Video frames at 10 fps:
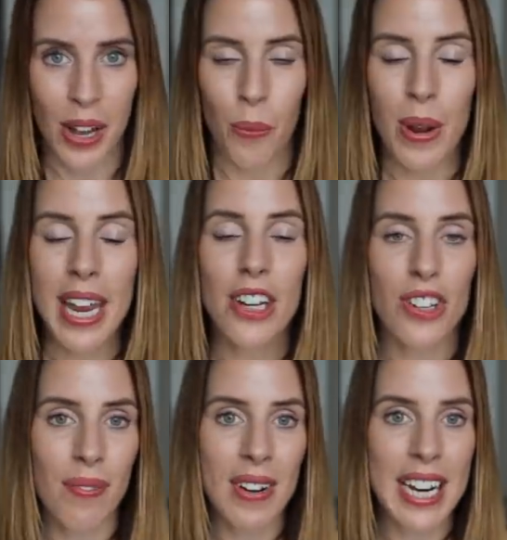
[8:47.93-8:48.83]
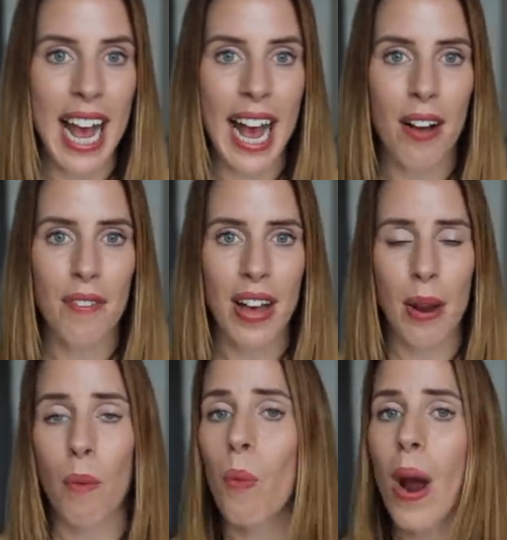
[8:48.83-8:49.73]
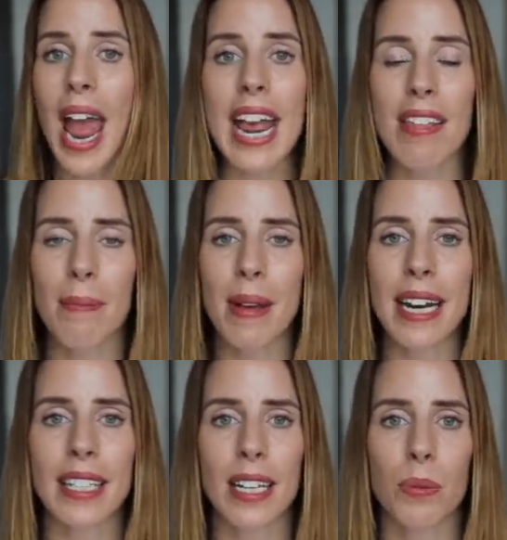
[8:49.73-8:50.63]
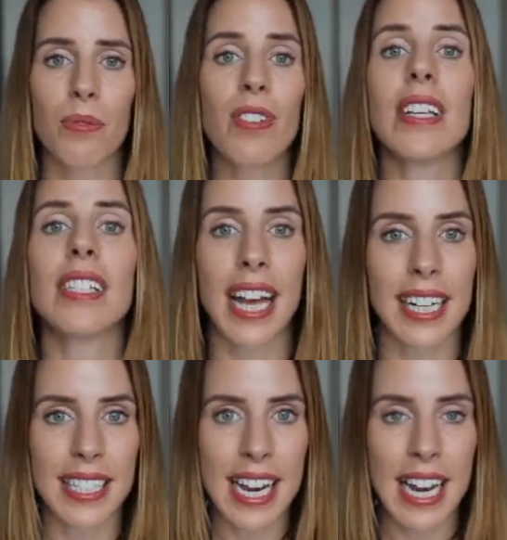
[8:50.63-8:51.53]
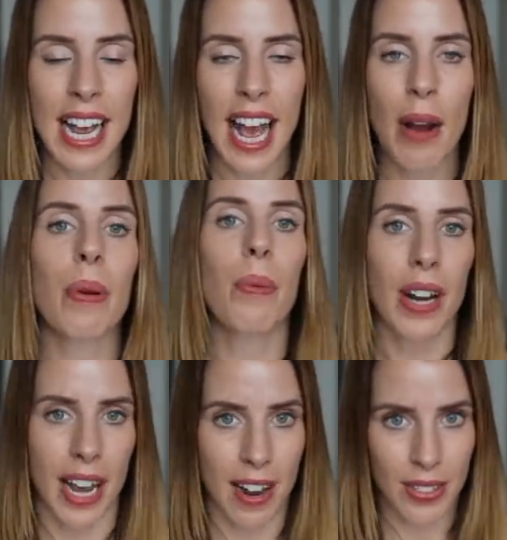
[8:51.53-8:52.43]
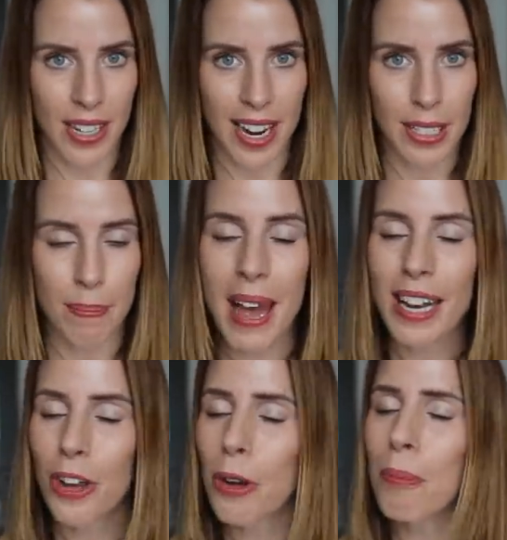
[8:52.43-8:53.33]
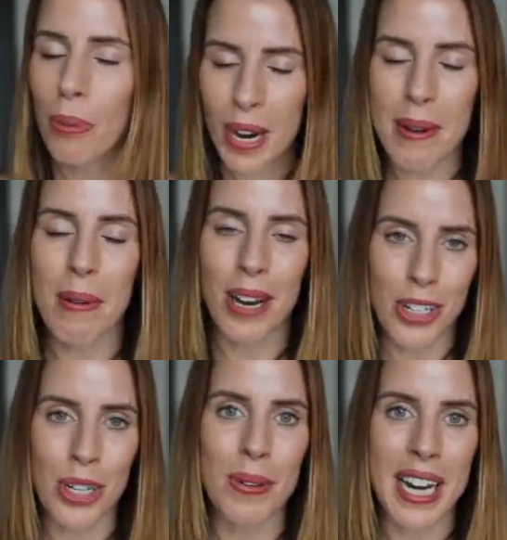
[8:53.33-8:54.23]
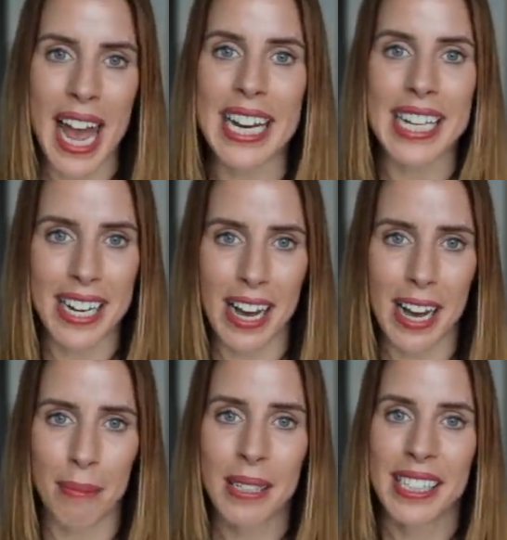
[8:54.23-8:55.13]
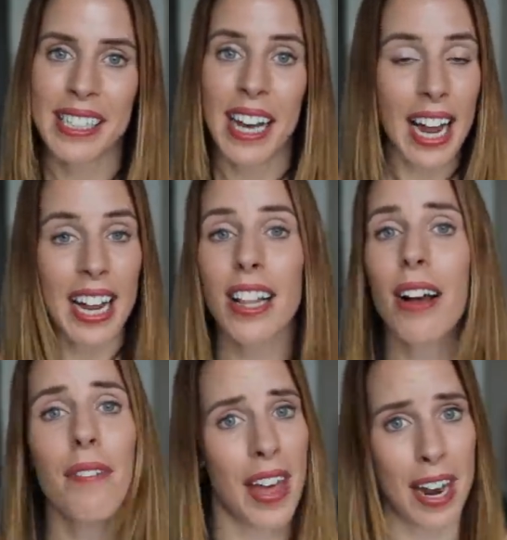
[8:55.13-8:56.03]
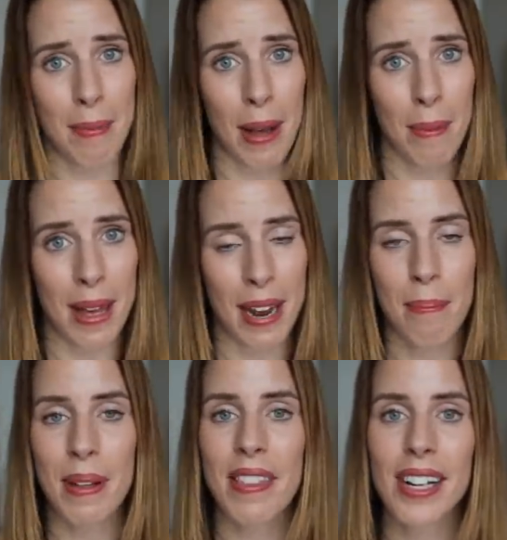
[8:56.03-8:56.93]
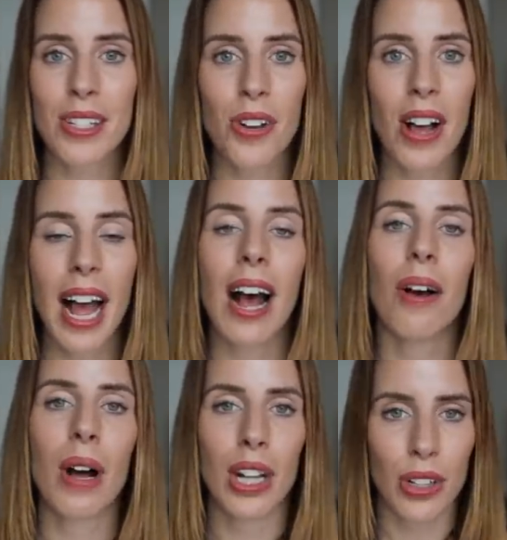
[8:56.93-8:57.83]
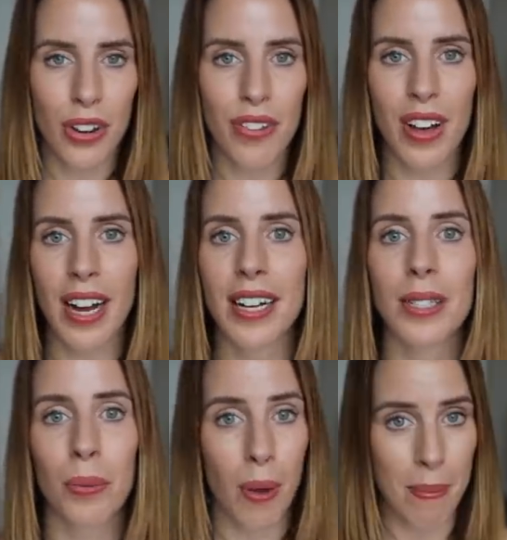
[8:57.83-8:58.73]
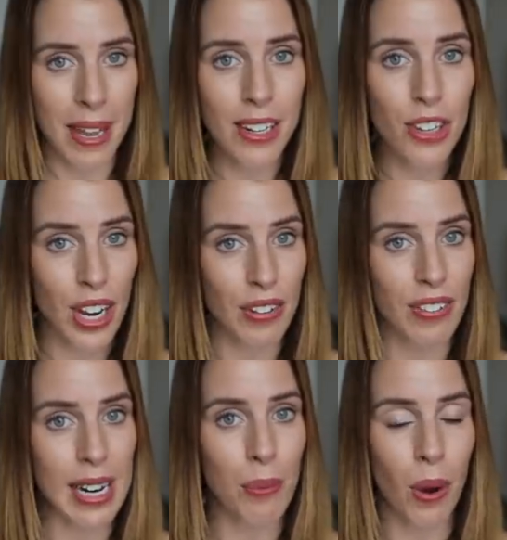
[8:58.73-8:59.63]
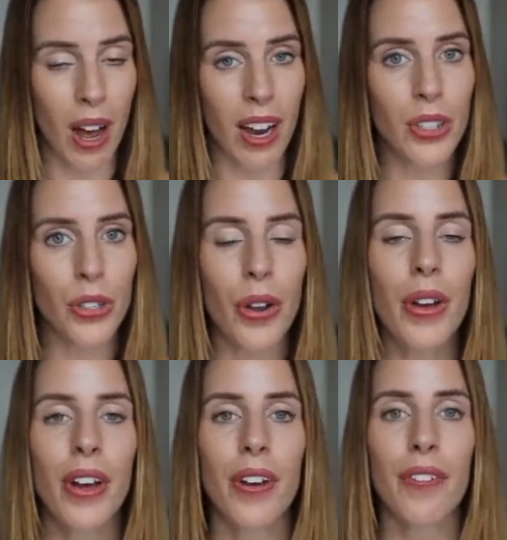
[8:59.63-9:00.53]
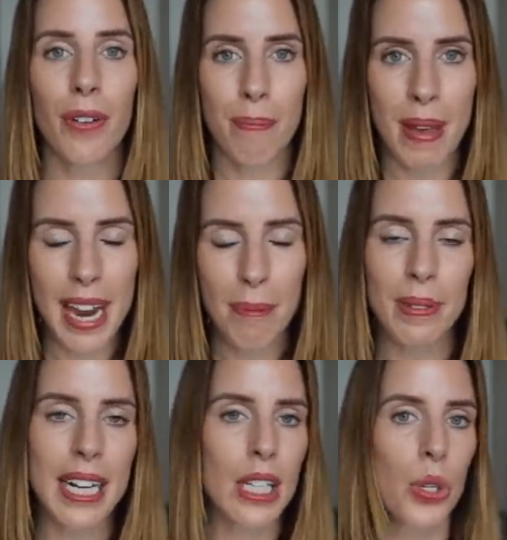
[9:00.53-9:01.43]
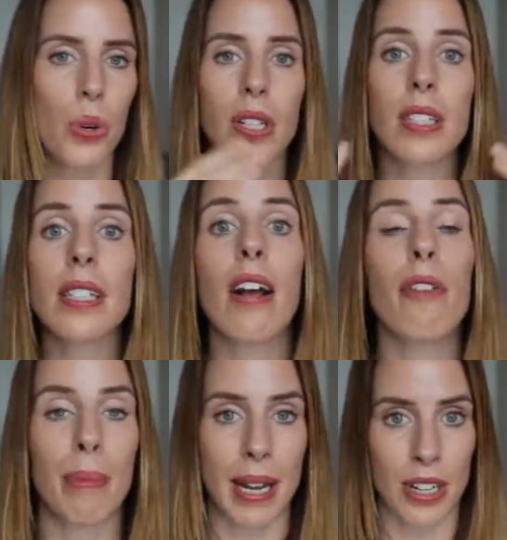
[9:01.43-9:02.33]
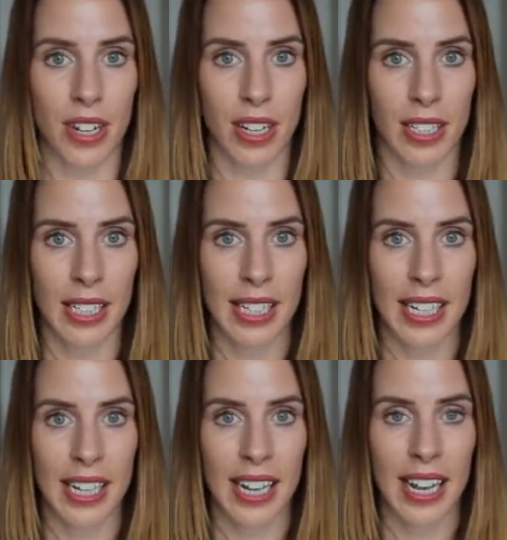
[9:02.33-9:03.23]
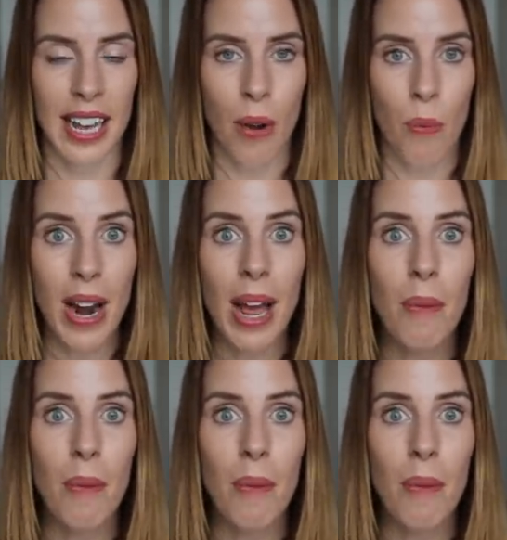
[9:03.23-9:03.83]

We generally have a way that makes us feel sexy and we want to have sex. Men could pretty much do it anytime, and I love that about men, but that's not how a lot of us women generally work. So for me, let's talk self-pleasure. When I